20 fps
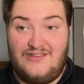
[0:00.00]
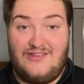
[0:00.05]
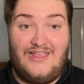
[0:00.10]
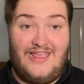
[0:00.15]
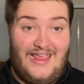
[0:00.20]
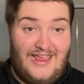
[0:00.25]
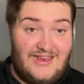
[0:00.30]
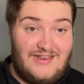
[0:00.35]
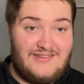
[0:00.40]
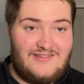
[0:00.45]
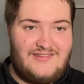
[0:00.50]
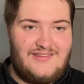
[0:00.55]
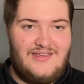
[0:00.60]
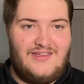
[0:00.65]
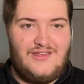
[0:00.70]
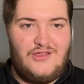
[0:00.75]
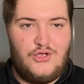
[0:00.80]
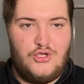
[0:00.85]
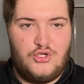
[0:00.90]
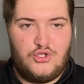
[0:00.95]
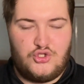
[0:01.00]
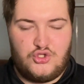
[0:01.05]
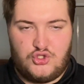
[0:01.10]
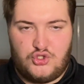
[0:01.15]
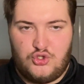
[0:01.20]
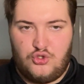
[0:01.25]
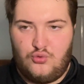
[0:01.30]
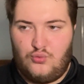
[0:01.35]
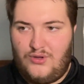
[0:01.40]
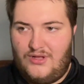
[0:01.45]
and
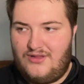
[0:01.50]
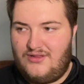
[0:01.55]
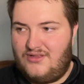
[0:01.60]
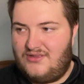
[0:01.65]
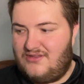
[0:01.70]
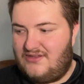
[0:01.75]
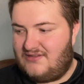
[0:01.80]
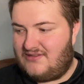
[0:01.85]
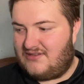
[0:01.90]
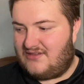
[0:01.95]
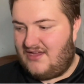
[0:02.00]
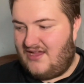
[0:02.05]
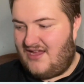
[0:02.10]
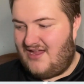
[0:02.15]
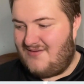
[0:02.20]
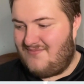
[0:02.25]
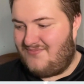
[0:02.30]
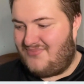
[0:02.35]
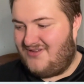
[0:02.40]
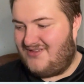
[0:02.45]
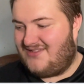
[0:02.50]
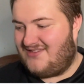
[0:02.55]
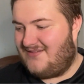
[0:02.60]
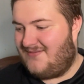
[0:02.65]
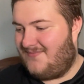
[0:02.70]
do well in this game, but